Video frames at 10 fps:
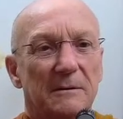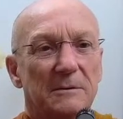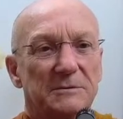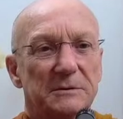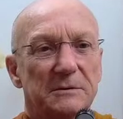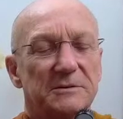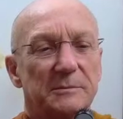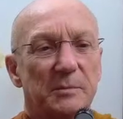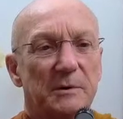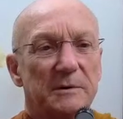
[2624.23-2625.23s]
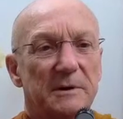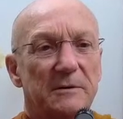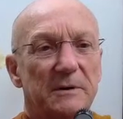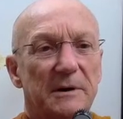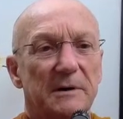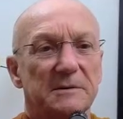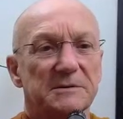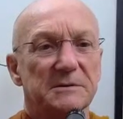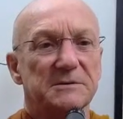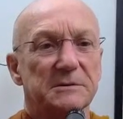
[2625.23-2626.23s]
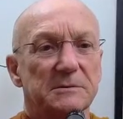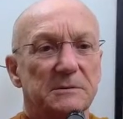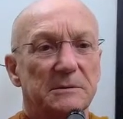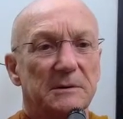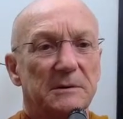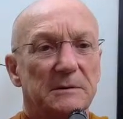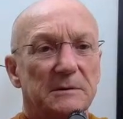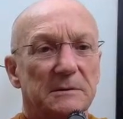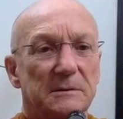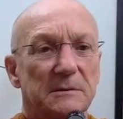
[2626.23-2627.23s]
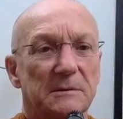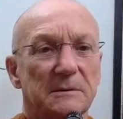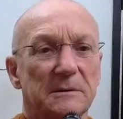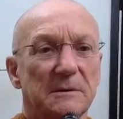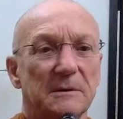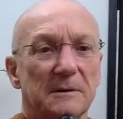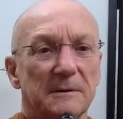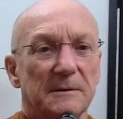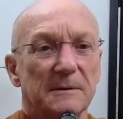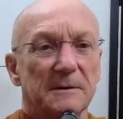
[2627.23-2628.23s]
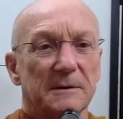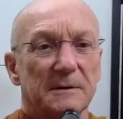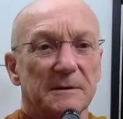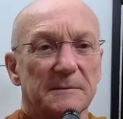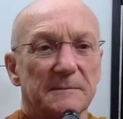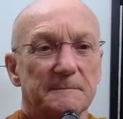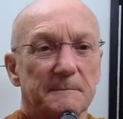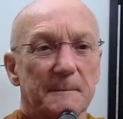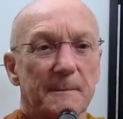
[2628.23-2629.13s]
All sorts of birthday greetings to Sakula. Um,